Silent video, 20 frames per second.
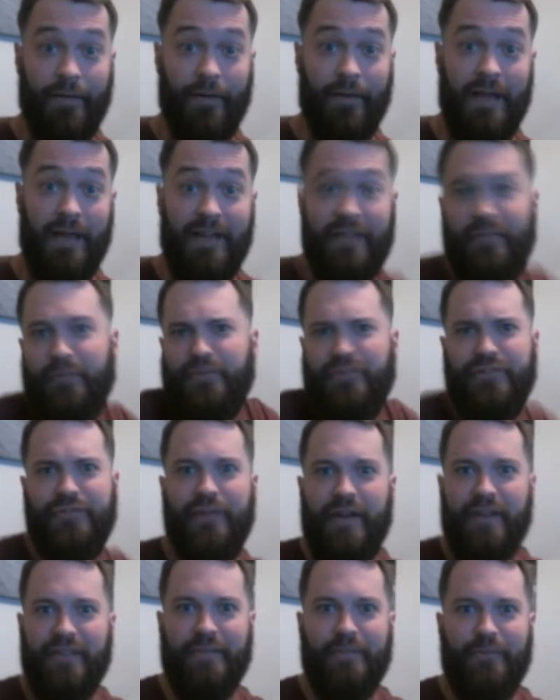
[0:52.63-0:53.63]
Okay, so we're just
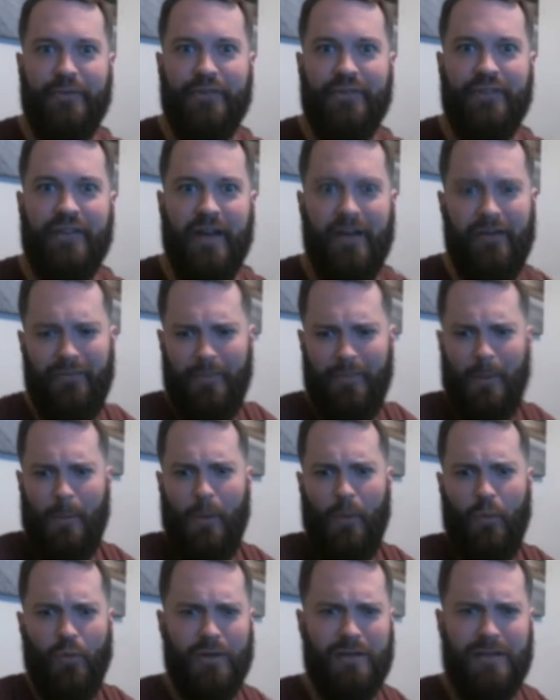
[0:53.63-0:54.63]
trying some new stuff. I'm on
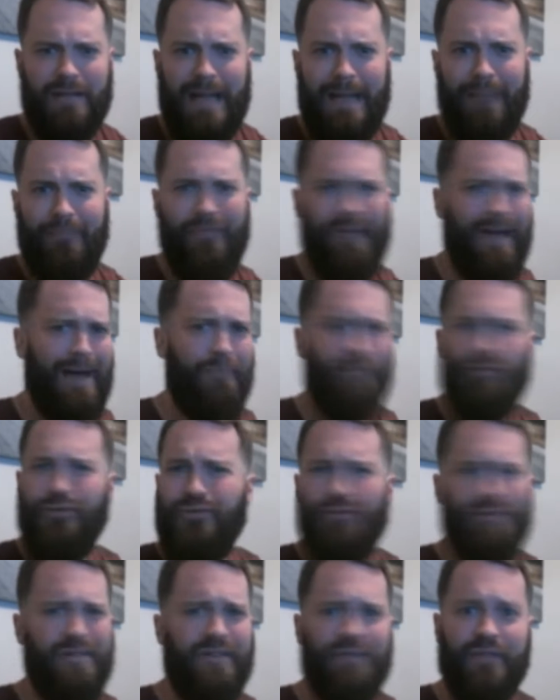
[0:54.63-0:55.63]
my work laptop. We're
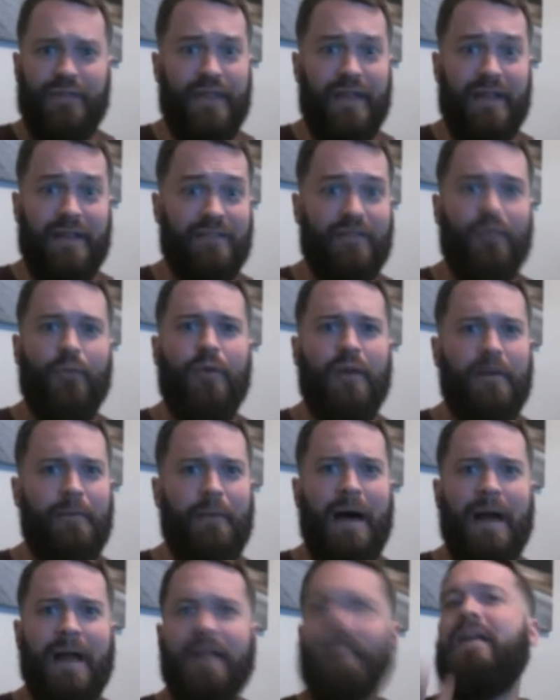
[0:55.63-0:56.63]
doing different things. Don't worry
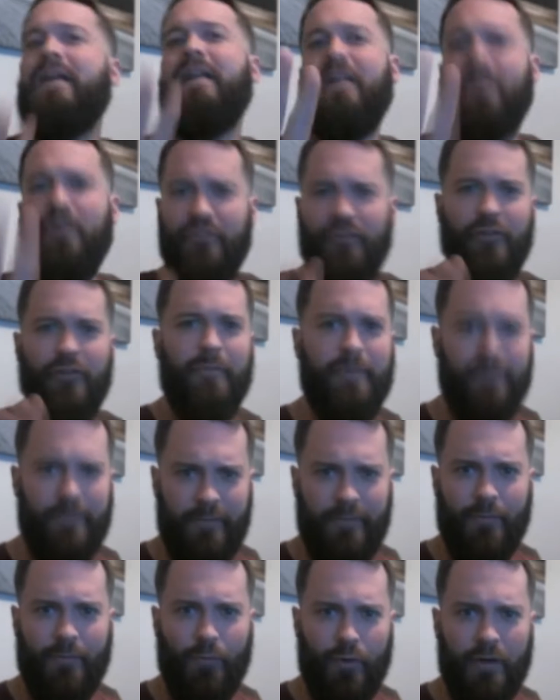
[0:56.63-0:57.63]
about it. And also, the people
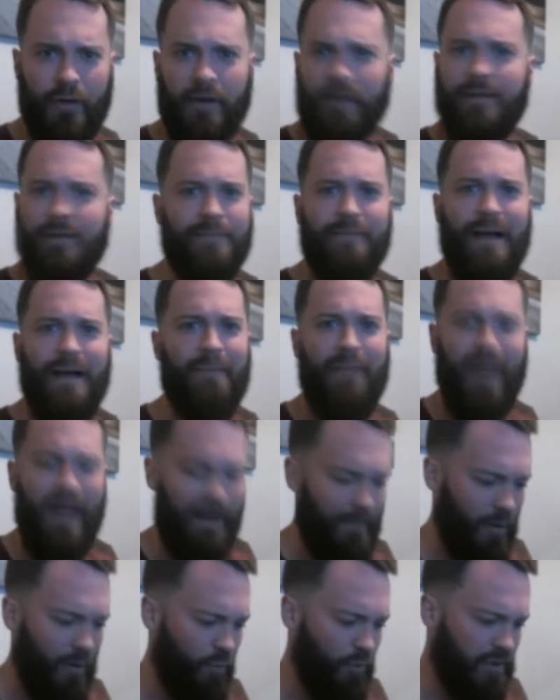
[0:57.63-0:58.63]
from work, I'm not on
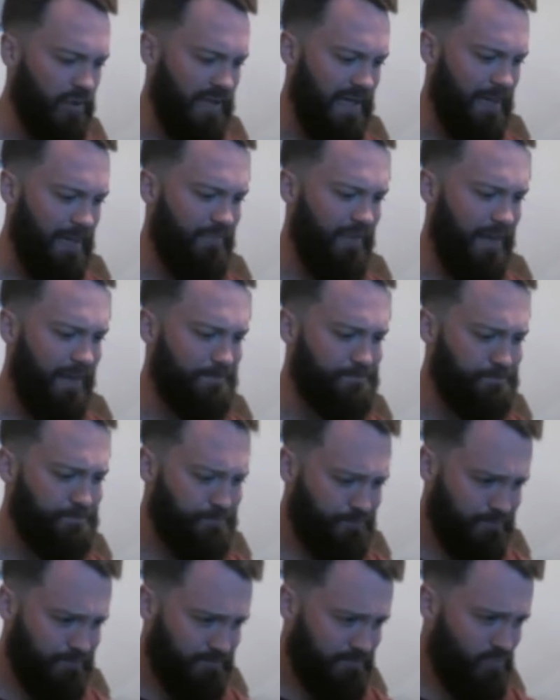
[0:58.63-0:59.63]
my work laptop.
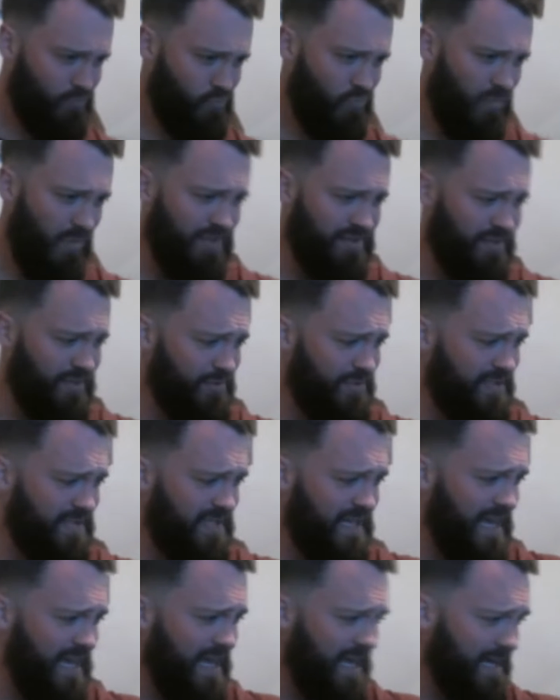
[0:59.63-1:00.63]
So
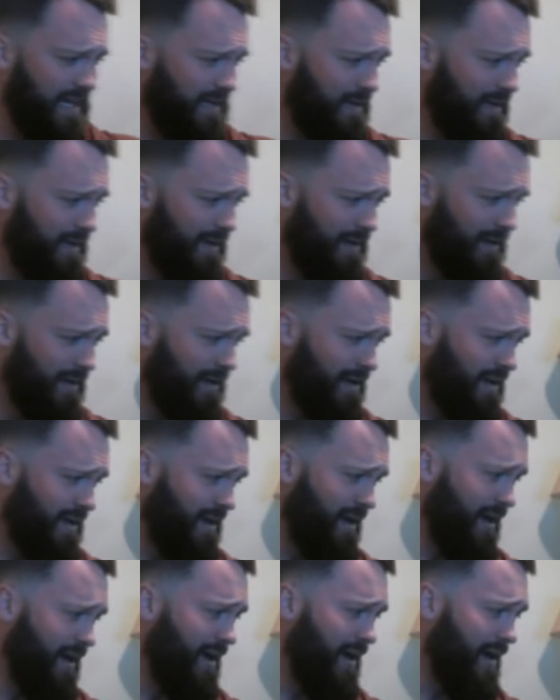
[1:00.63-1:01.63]
today,
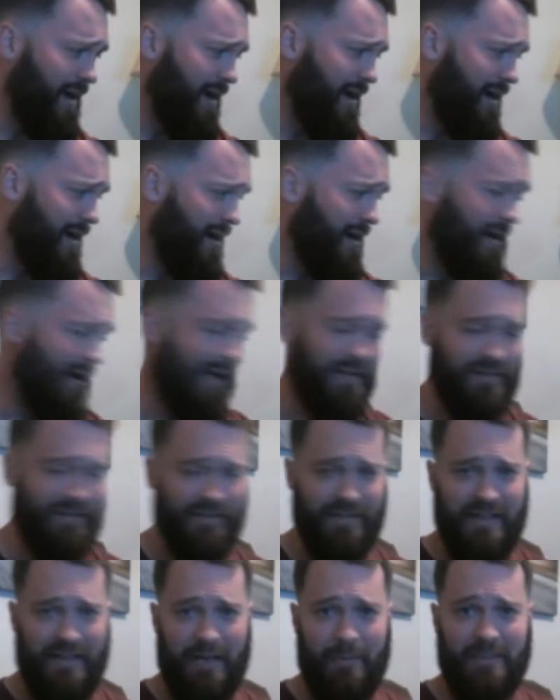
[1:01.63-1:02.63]
uh, I
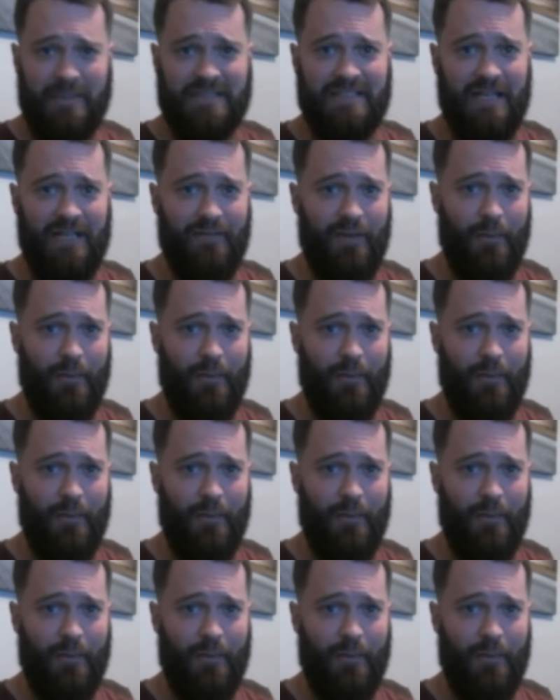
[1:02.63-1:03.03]
couldn't help myself.